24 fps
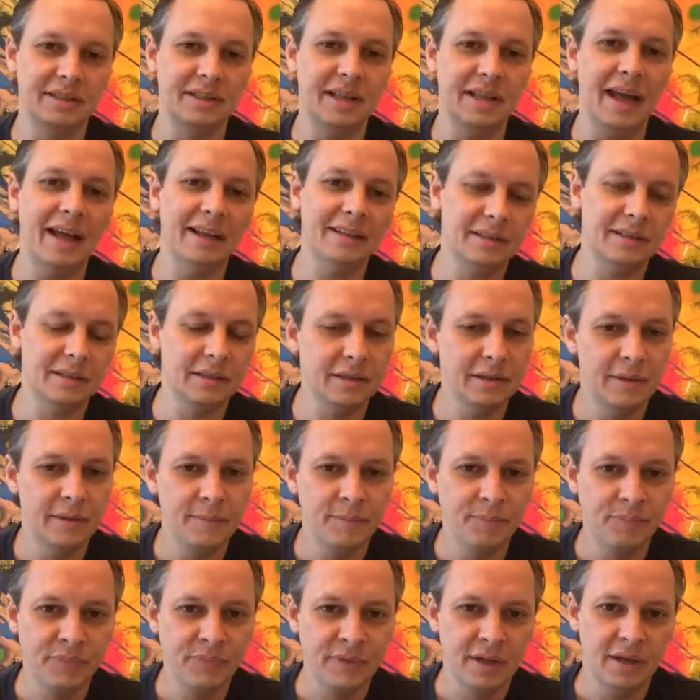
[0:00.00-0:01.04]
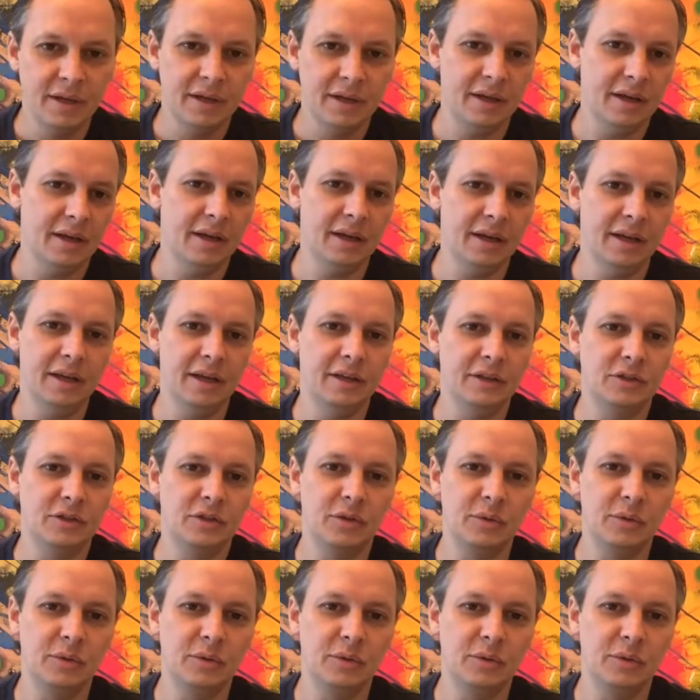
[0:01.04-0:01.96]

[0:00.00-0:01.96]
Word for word: that uh, yes.